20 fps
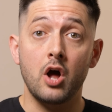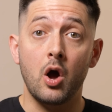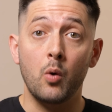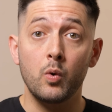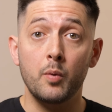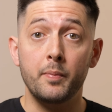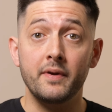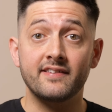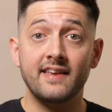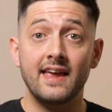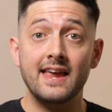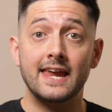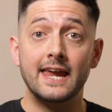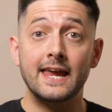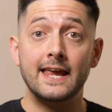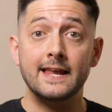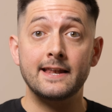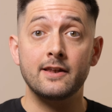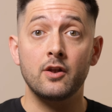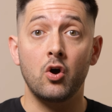I will be
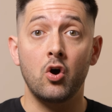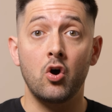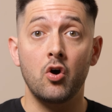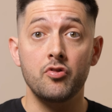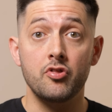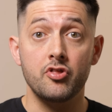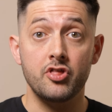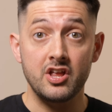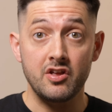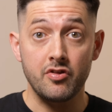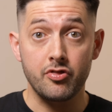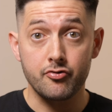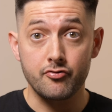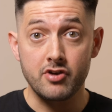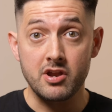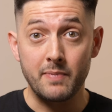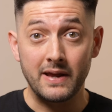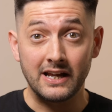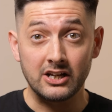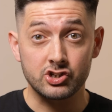taking on the
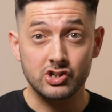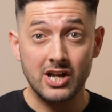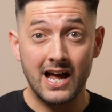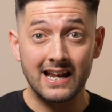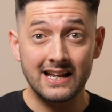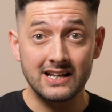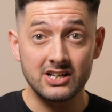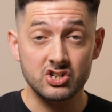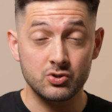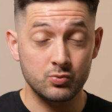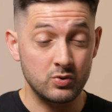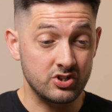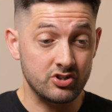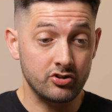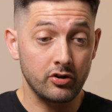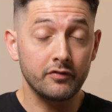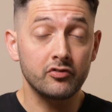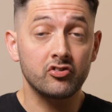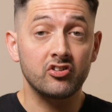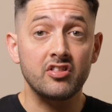3 Peaks Challenge, which is
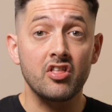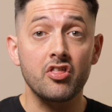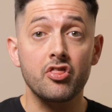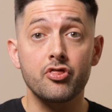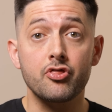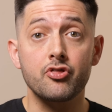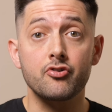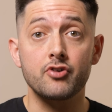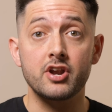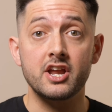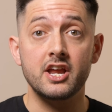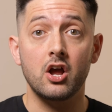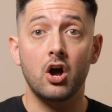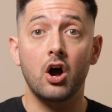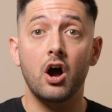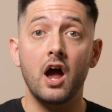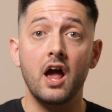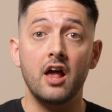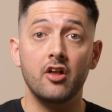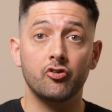obviously the 3
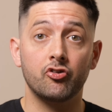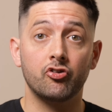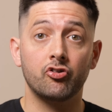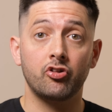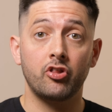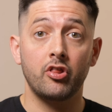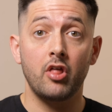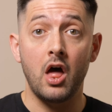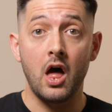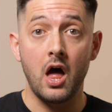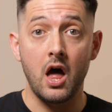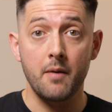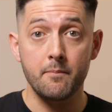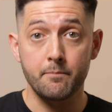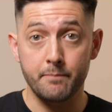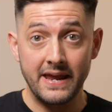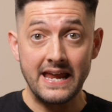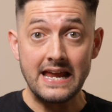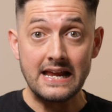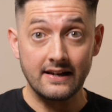highest
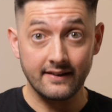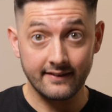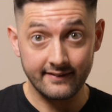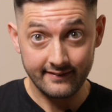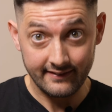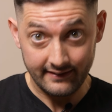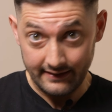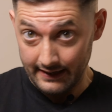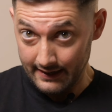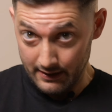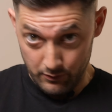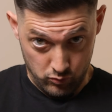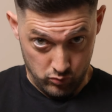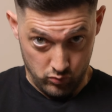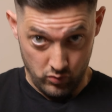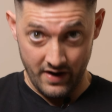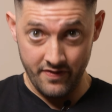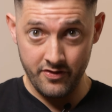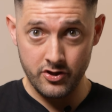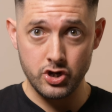peaks
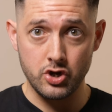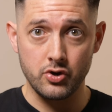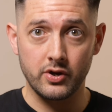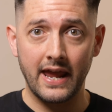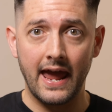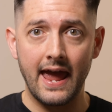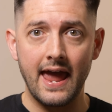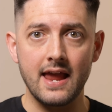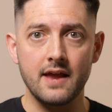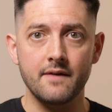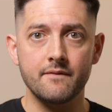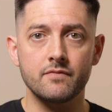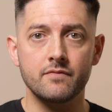in the UK.